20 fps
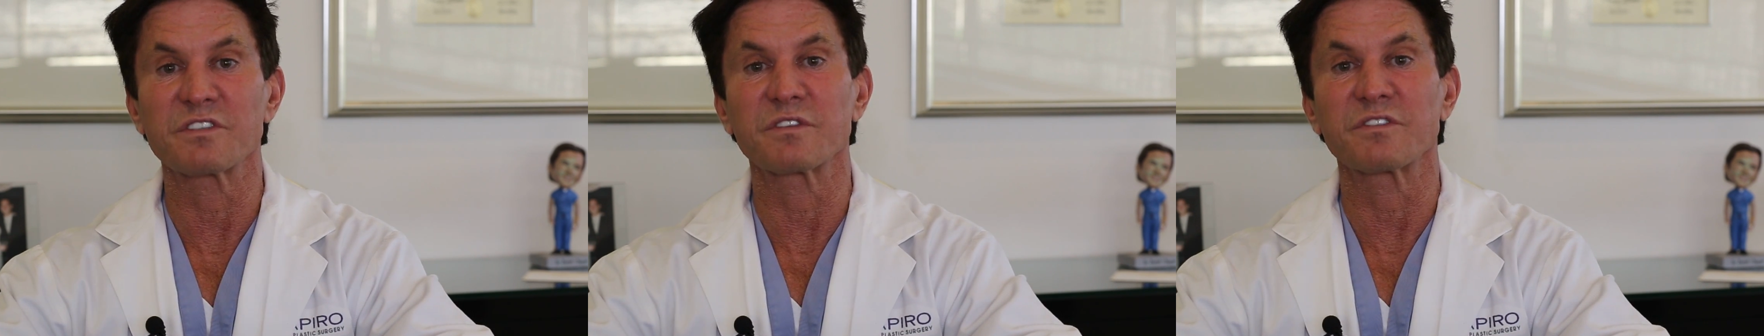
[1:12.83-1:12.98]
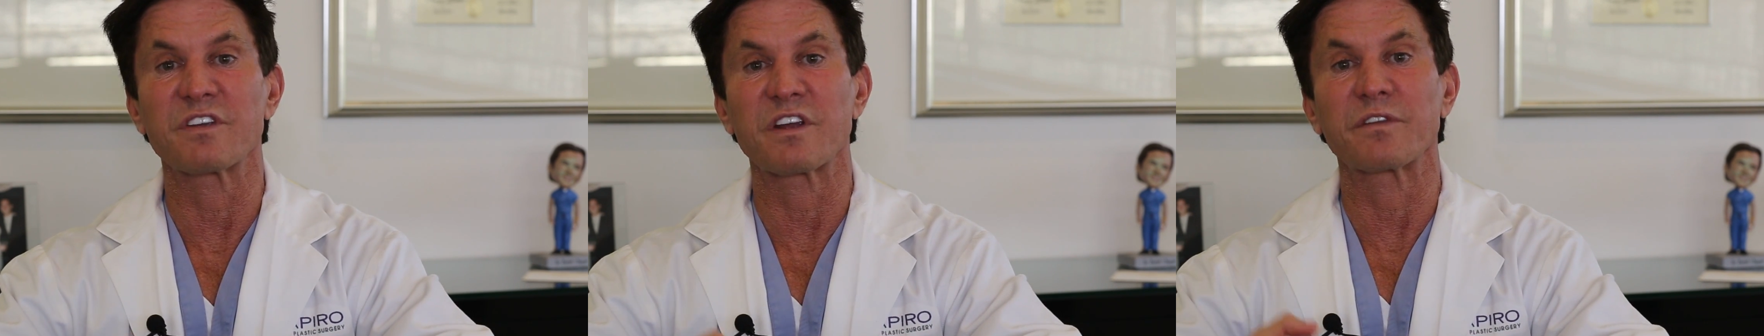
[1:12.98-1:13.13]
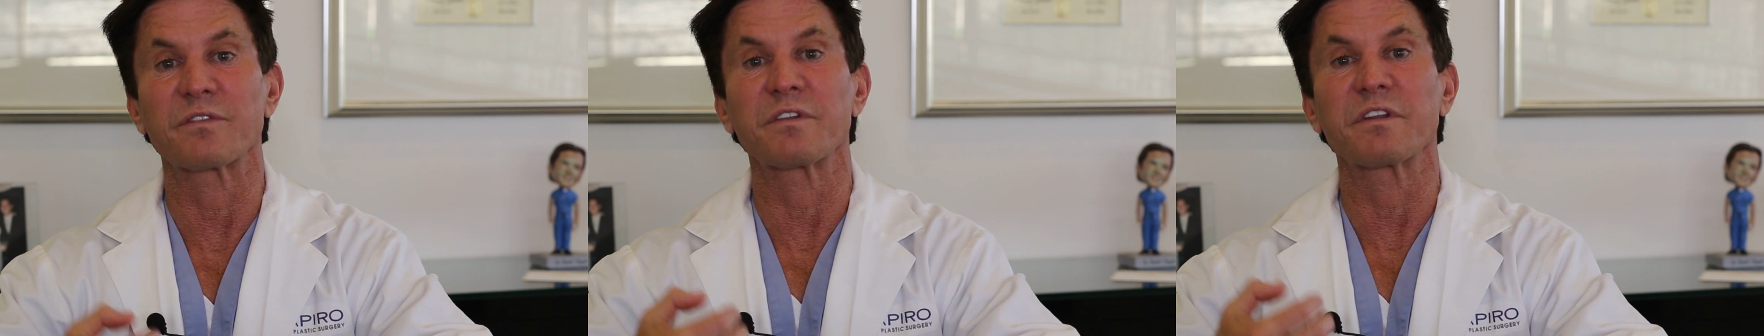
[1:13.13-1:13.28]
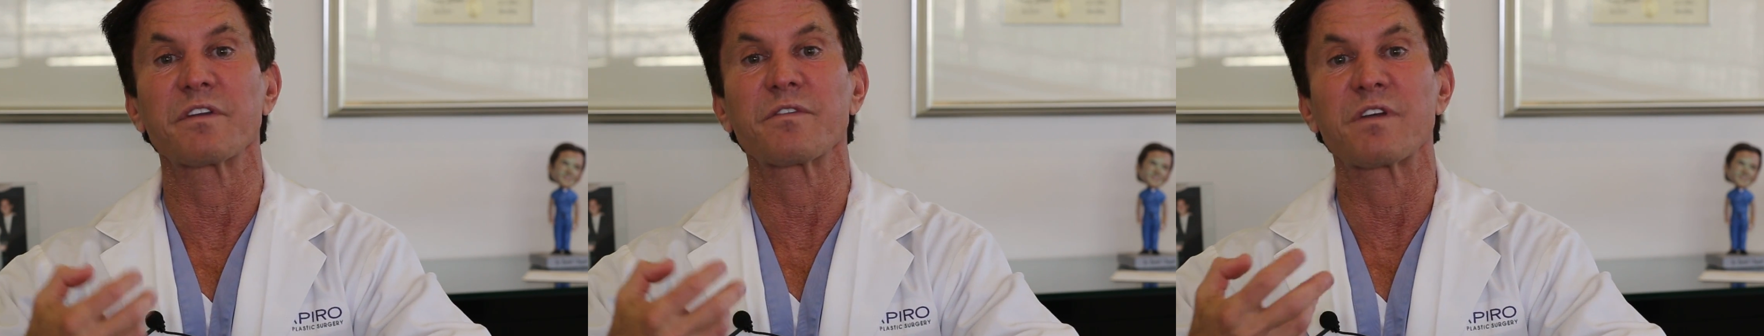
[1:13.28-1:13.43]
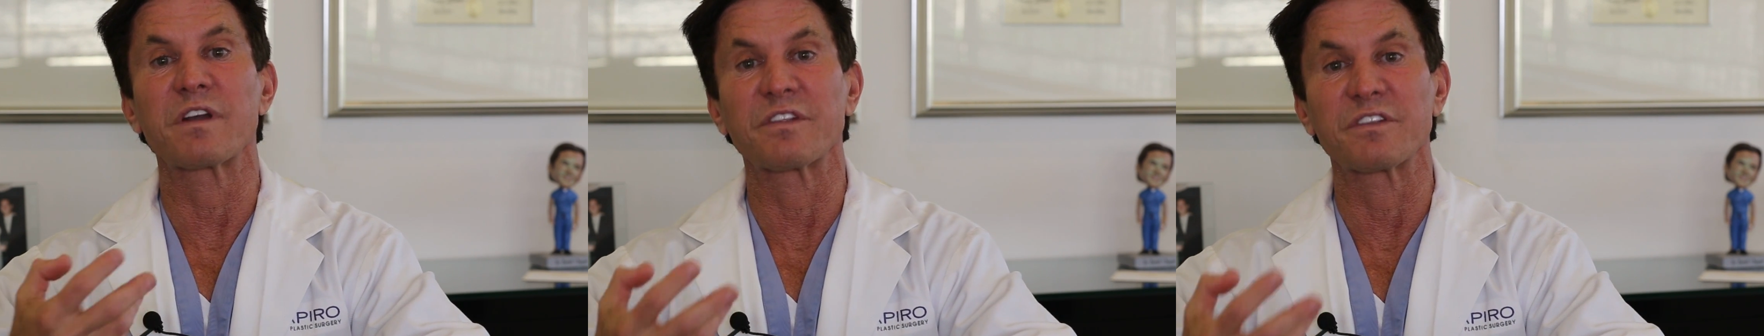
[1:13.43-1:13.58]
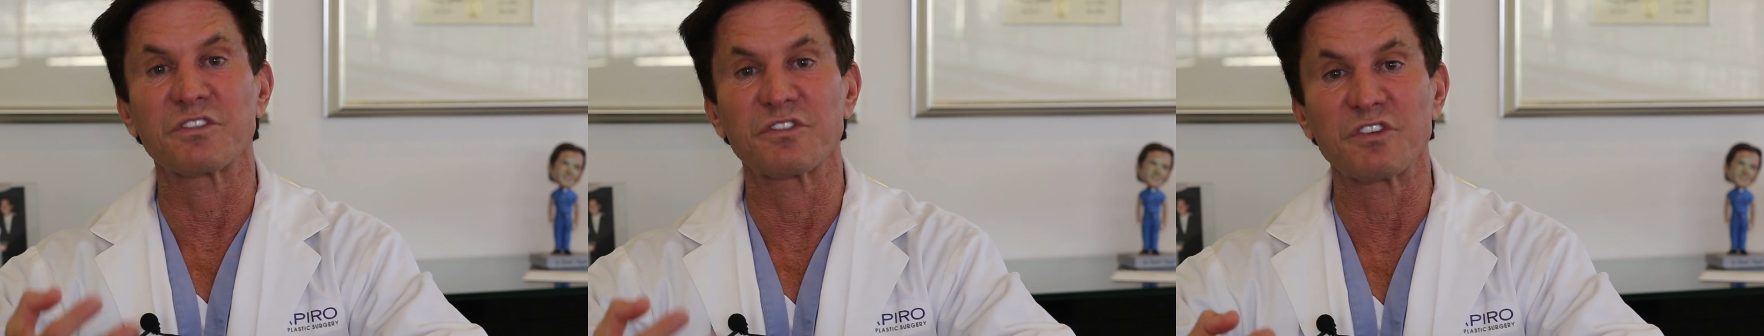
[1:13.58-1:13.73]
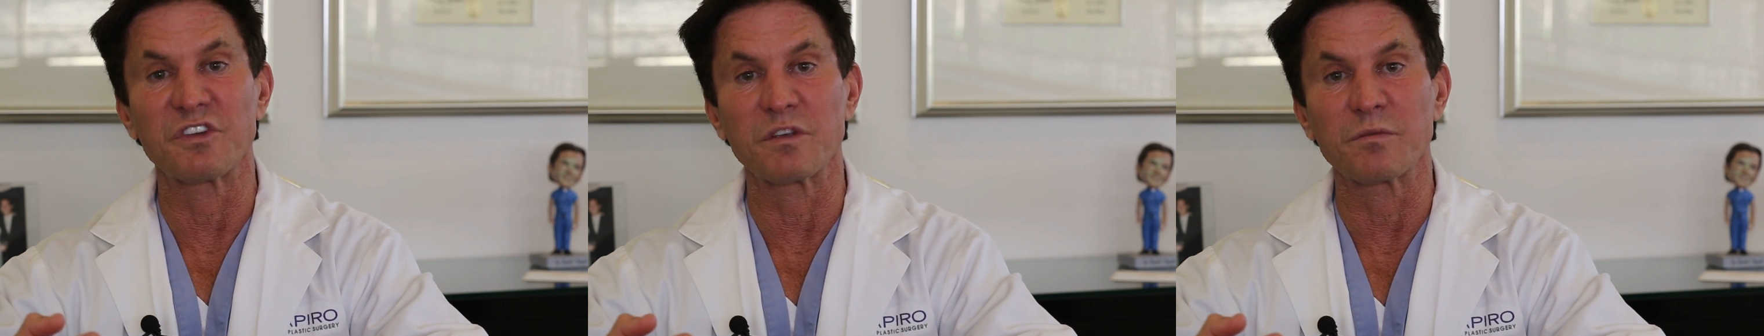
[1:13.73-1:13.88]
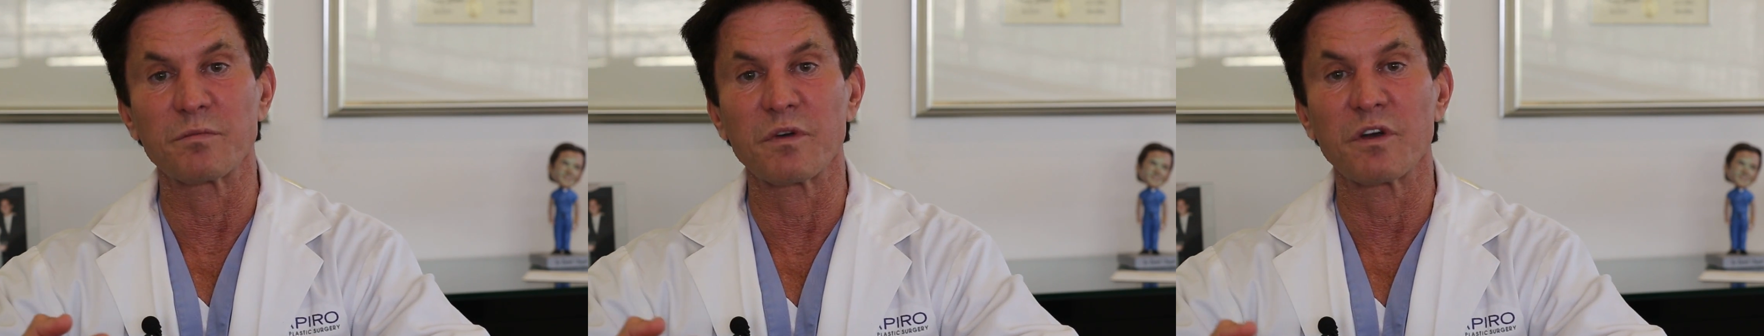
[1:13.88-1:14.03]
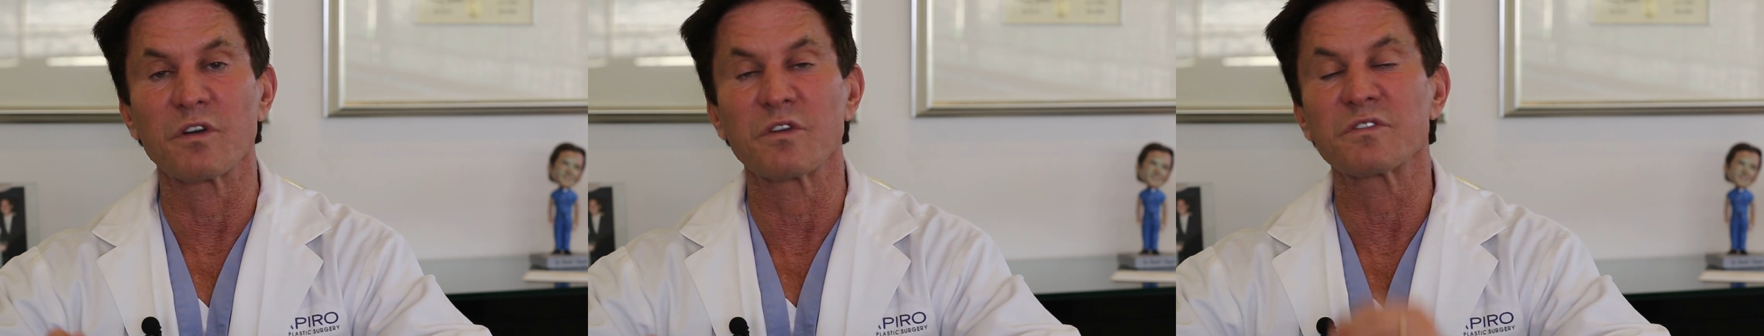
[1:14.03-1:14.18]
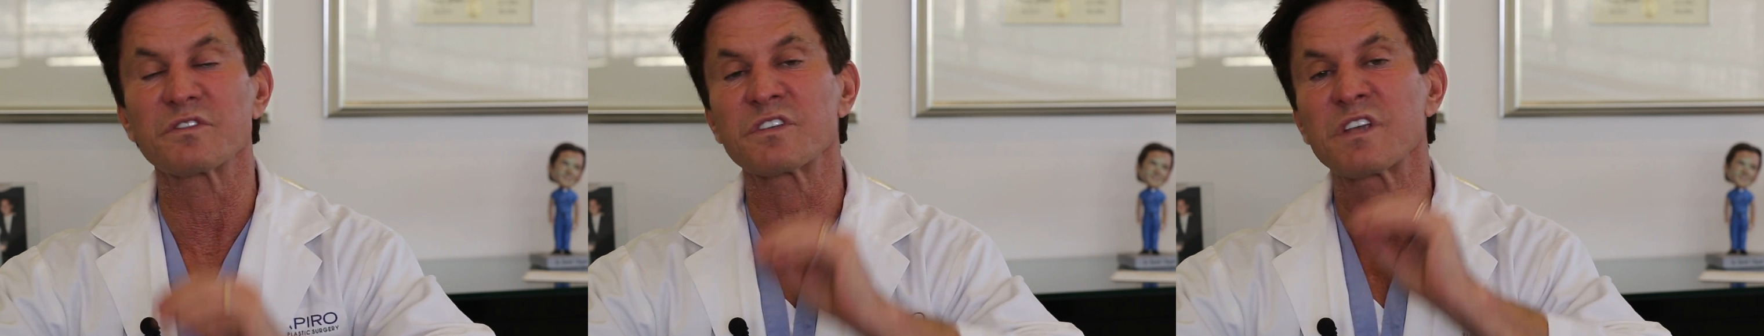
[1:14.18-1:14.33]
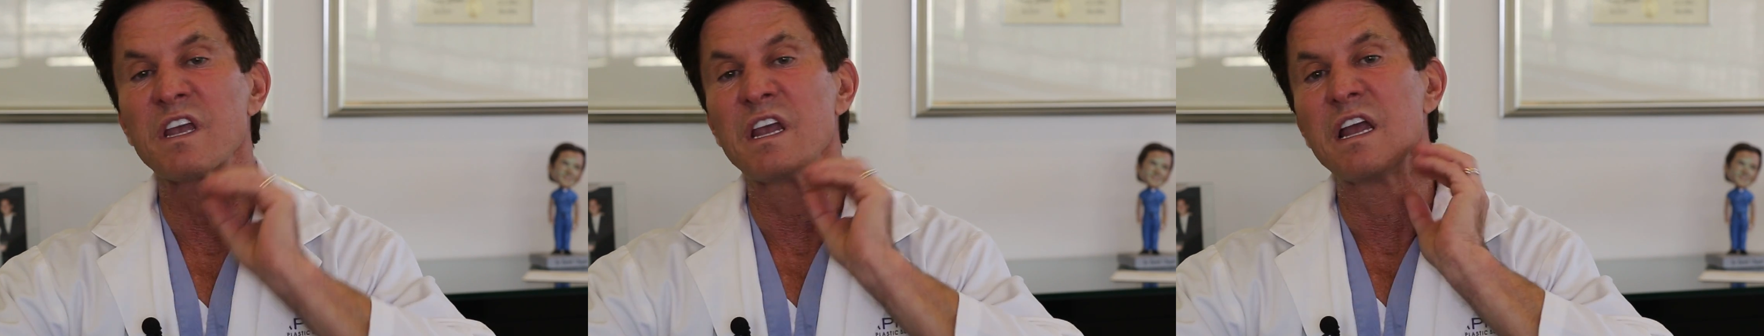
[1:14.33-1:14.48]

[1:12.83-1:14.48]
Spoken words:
generally around the cheekbones.